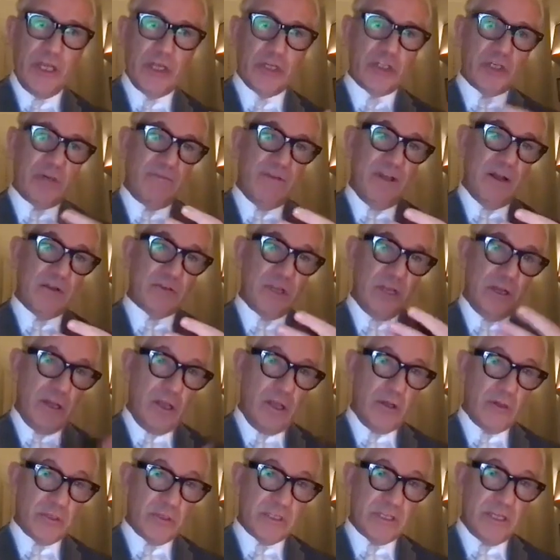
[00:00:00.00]
she felt a
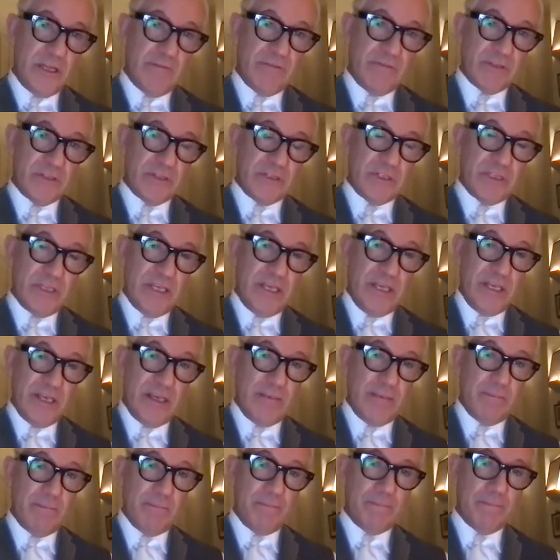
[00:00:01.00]
low
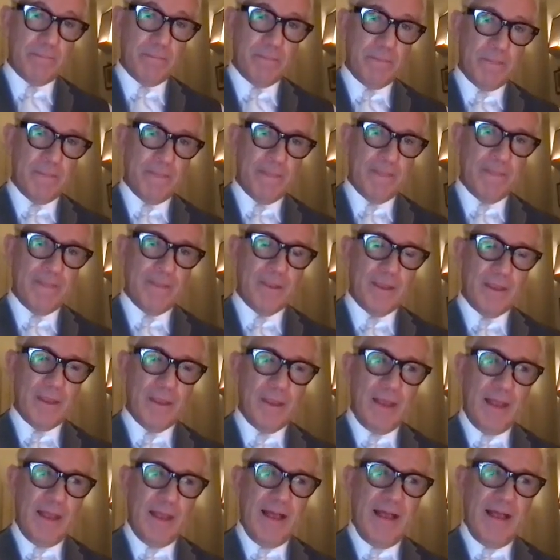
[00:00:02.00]
self-esteem.
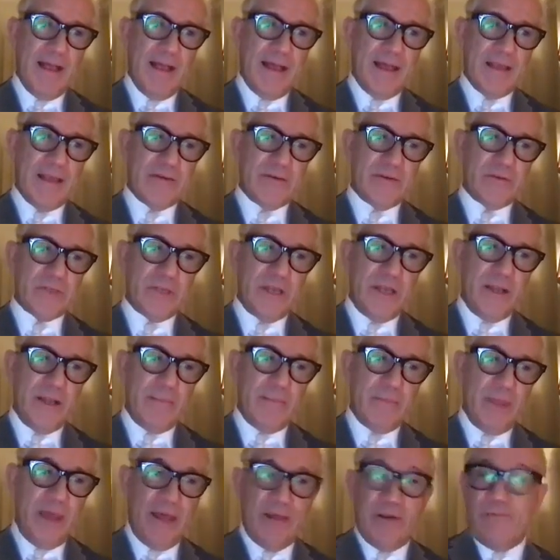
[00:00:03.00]
And
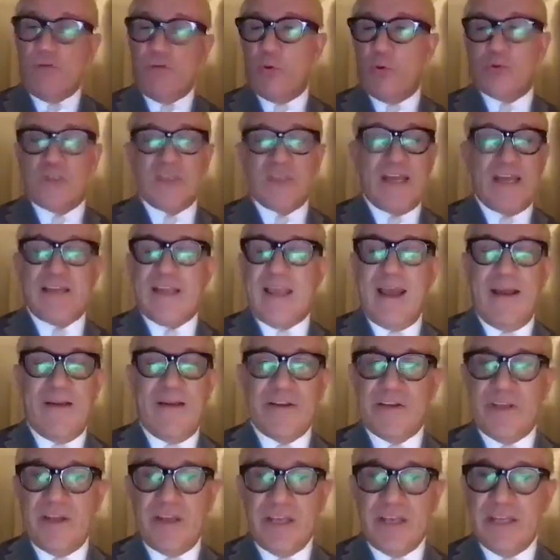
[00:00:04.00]
of course that
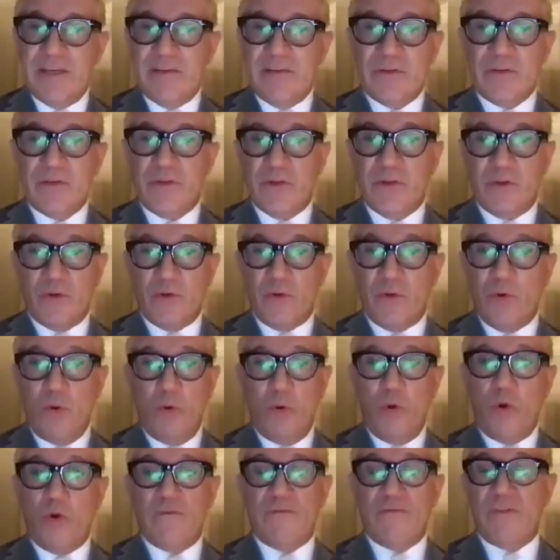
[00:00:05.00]
carried her into
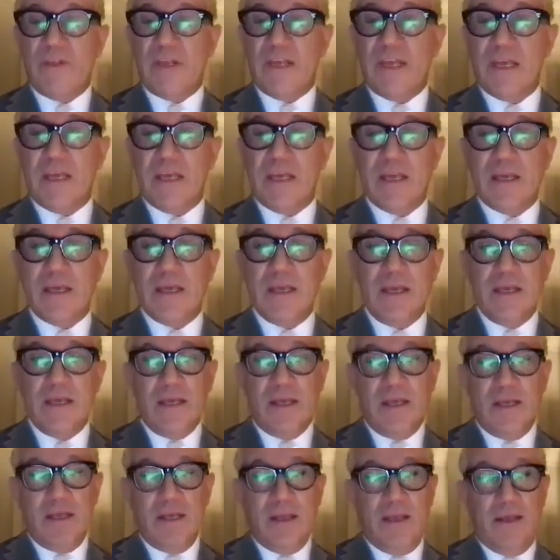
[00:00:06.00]
all of the
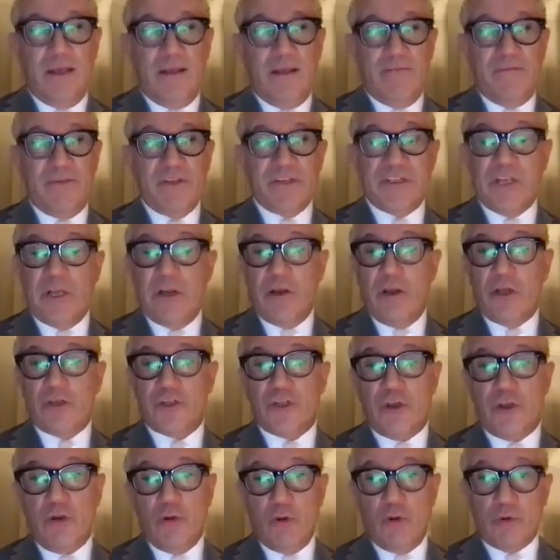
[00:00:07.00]

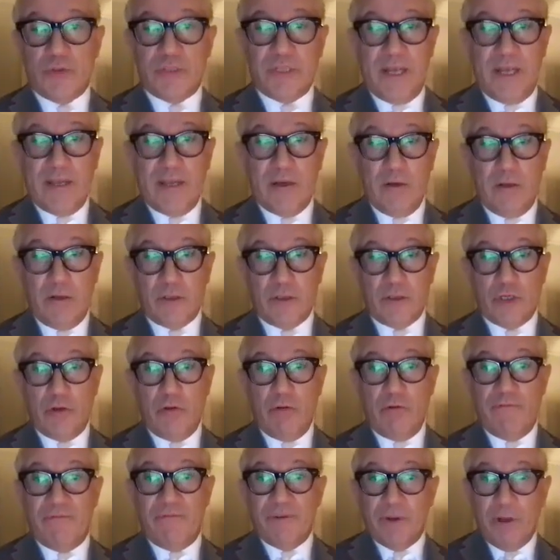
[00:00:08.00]
physiological or
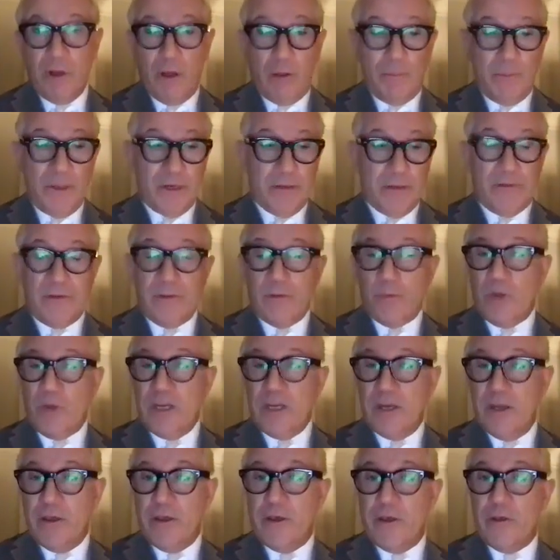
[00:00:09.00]
psychological phenomena that we
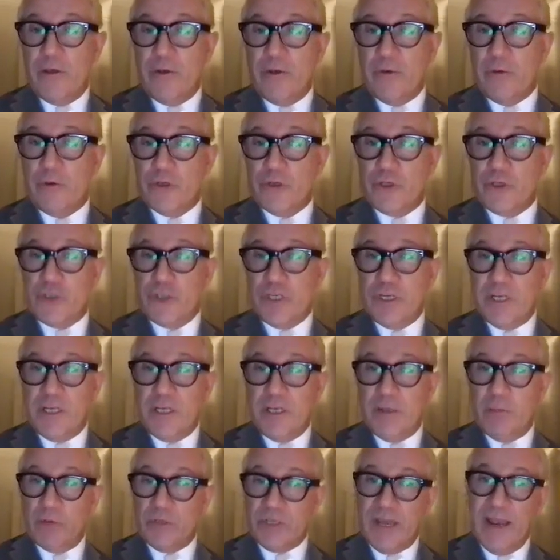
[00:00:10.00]
know she
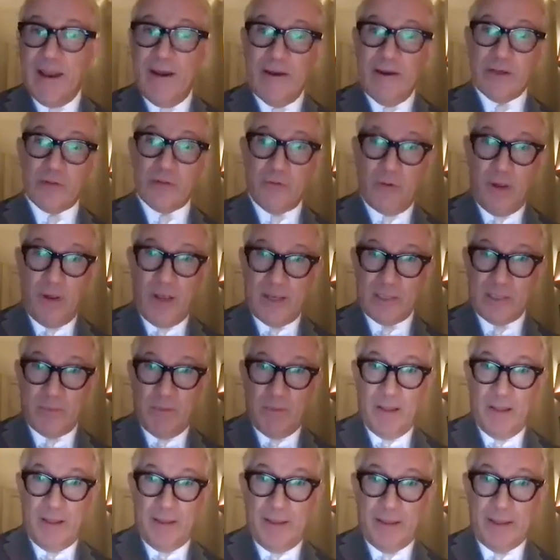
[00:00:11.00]
was characterized
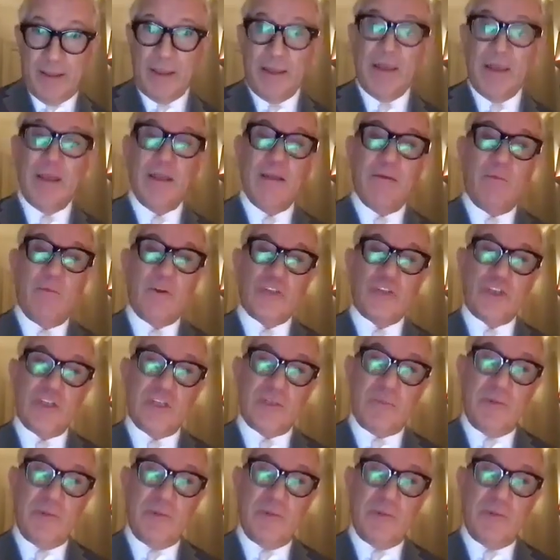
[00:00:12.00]
by, which